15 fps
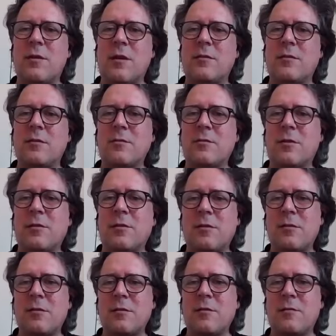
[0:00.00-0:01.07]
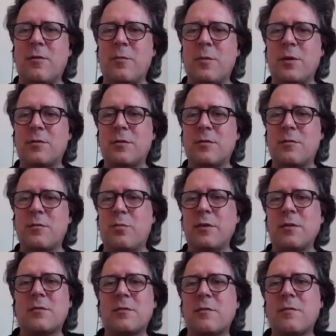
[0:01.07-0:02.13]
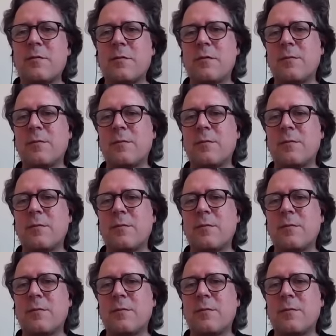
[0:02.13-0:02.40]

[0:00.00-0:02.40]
that digital information to buy stuff,